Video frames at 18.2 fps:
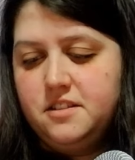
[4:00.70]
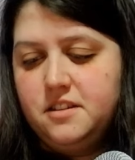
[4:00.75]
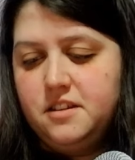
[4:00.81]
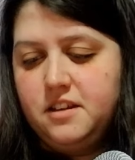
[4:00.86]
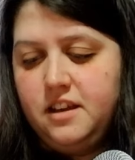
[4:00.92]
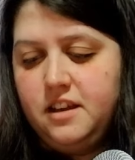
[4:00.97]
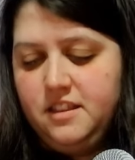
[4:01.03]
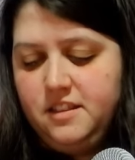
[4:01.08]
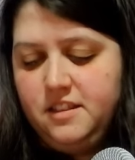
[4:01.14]

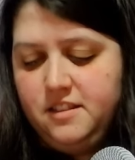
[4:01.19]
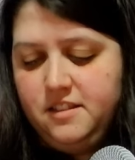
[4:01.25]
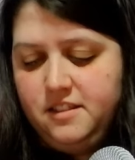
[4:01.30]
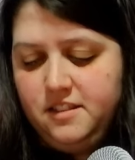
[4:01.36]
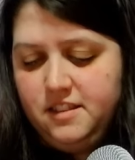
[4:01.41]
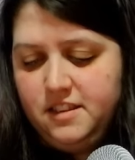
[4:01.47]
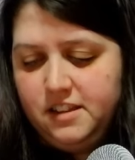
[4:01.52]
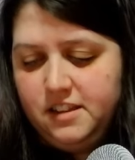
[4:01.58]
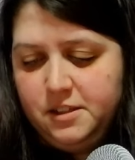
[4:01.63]
And
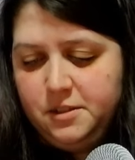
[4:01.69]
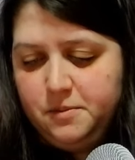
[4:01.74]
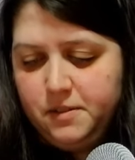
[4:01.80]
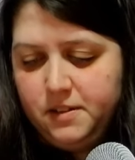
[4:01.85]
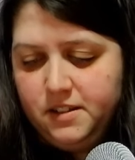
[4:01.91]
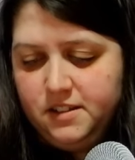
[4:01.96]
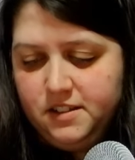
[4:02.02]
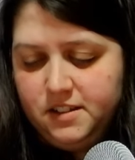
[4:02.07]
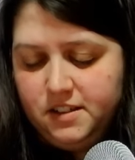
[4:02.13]
this
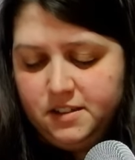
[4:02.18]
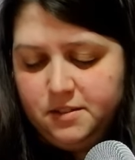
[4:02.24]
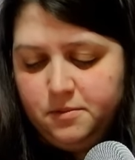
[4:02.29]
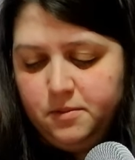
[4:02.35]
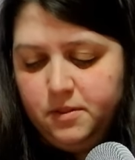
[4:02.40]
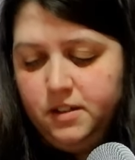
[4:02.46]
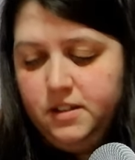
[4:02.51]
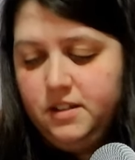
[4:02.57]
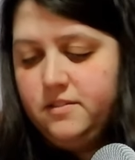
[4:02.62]
one, just
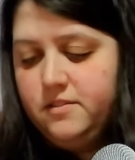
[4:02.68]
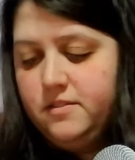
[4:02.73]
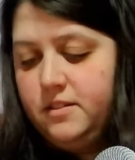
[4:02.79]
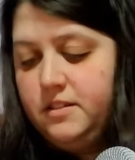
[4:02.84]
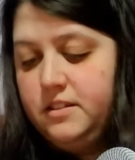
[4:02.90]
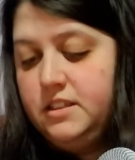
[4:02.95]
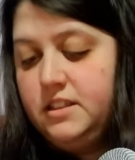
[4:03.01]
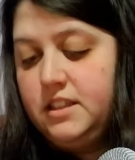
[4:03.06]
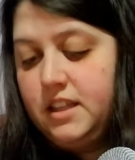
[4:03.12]
what
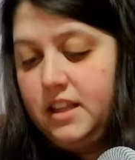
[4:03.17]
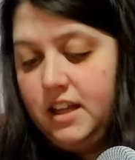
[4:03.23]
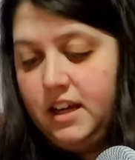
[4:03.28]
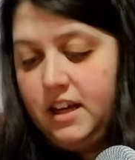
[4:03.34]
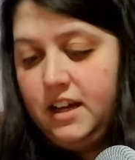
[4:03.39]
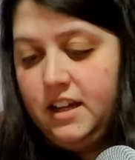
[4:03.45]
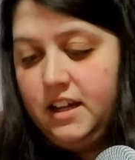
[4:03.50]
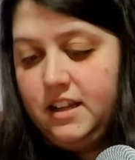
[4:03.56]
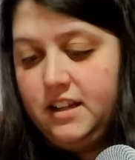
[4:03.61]
was
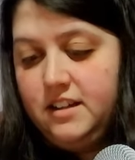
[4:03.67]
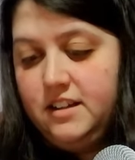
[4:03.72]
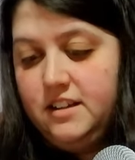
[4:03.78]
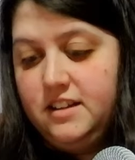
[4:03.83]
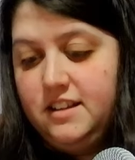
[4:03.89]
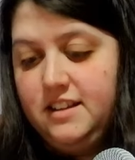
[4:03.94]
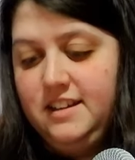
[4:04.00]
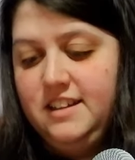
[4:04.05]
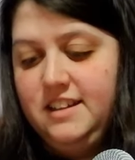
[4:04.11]
that?
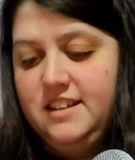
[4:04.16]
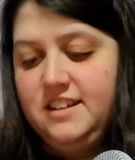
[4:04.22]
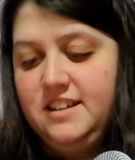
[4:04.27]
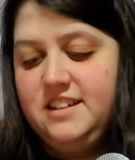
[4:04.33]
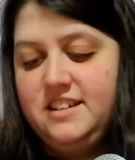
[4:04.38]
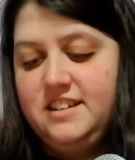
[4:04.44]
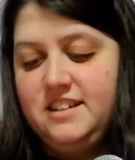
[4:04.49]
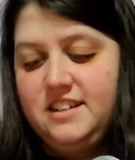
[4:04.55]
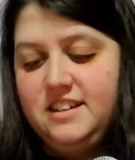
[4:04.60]

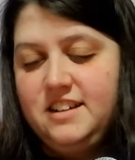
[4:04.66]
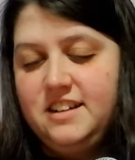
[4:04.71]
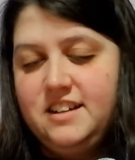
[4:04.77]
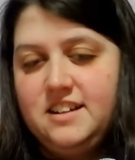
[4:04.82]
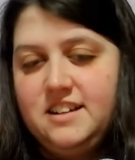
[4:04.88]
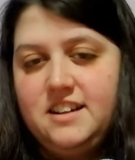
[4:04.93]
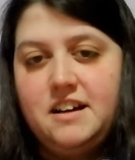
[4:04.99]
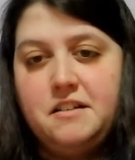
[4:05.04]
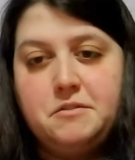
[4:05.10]

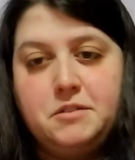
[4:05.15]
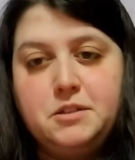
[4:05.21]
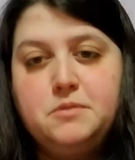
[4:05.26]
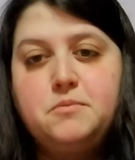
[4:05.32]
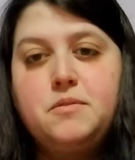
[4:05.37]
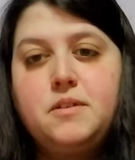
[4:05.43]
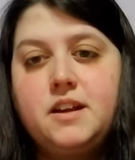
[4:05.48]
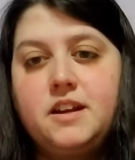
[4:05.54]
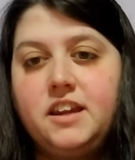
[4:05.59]
I
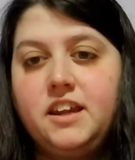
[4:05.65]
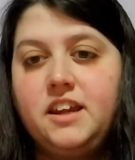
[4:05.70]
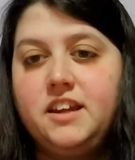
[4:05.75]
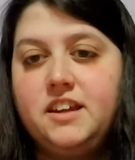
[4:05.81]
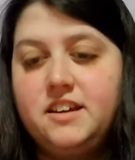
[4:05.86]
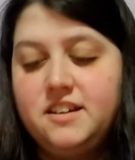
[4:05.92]
wasn't ready.